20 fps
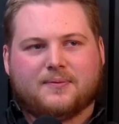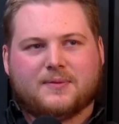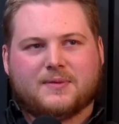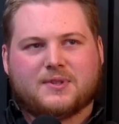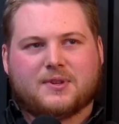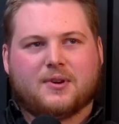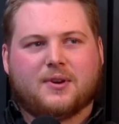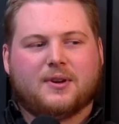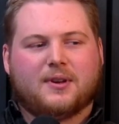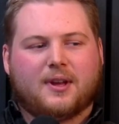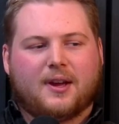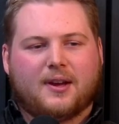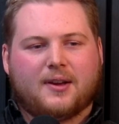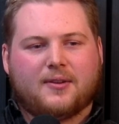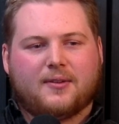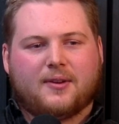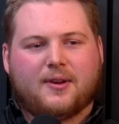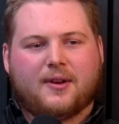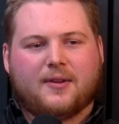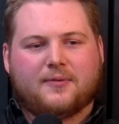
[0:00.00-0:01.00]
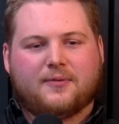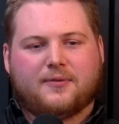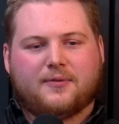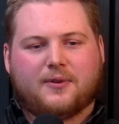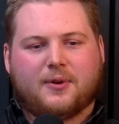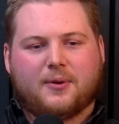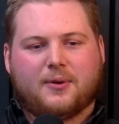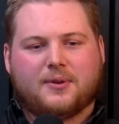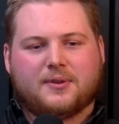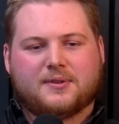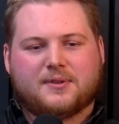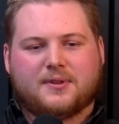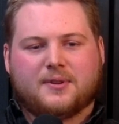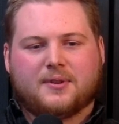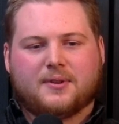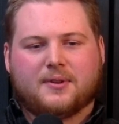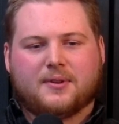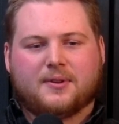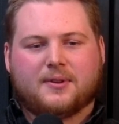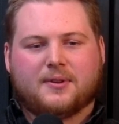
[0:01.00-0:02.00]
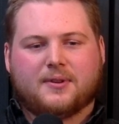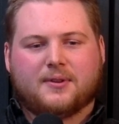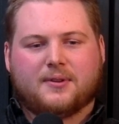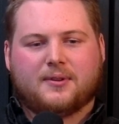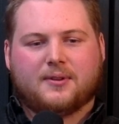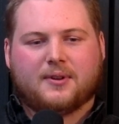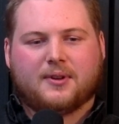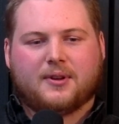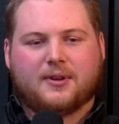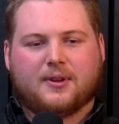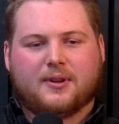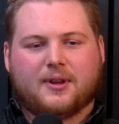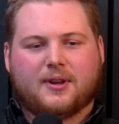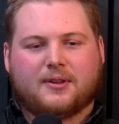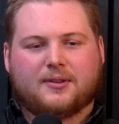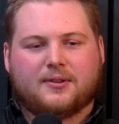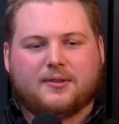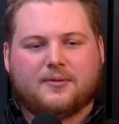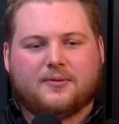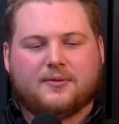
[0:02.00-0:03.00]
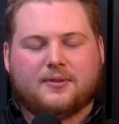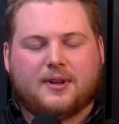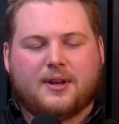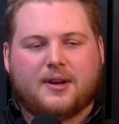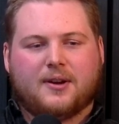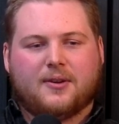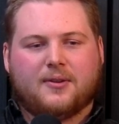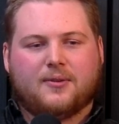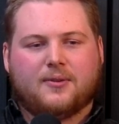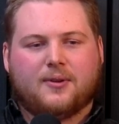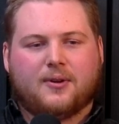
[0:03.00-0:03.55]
So I've focused the collective now